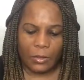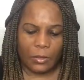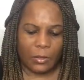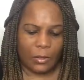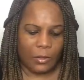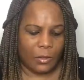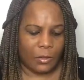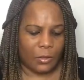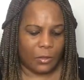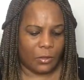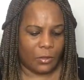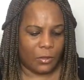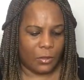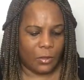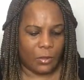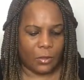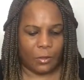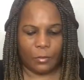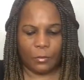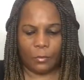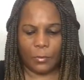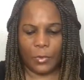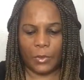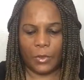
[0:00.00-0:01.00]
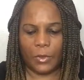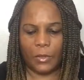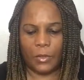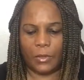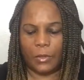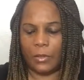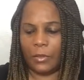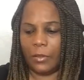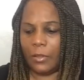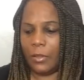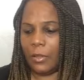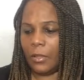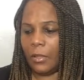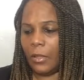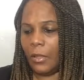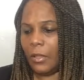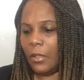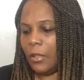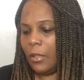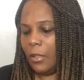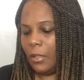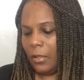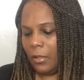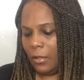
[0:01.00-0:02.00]
This should help me.
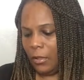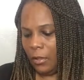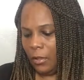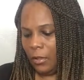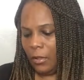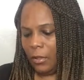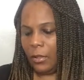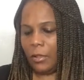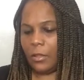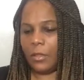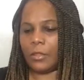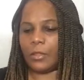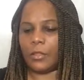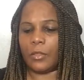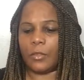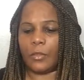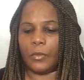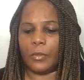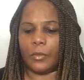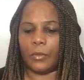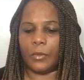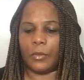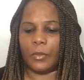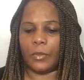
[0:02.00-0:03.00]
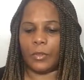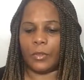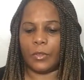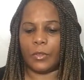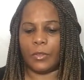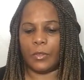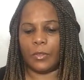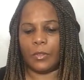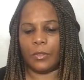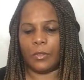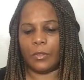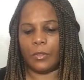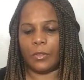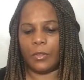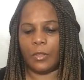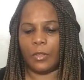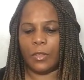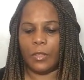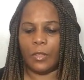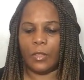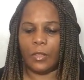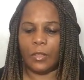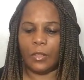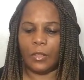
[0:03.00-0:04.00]
It's just a cord.
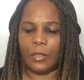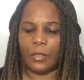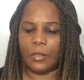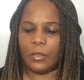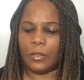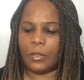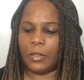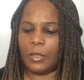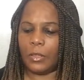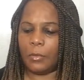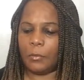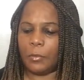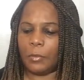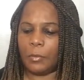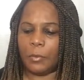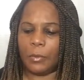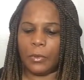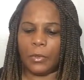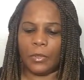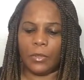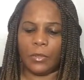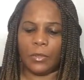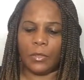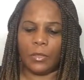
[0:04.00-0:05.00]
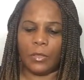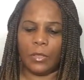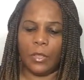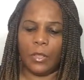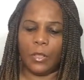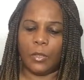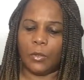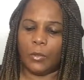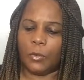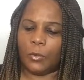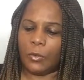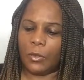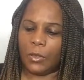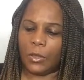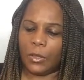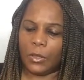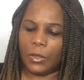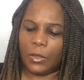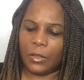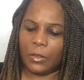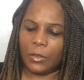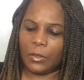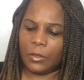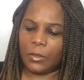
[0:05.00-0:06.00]
She haven't put a little hole
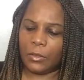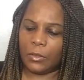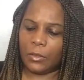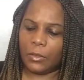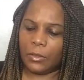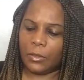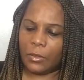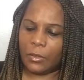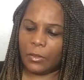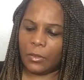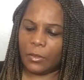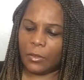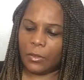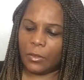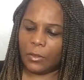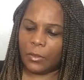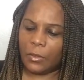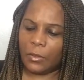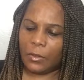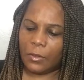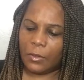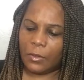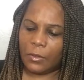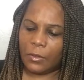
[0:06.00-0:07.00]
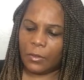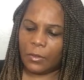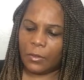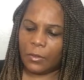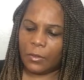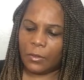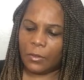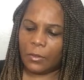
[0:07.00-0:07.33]
in it.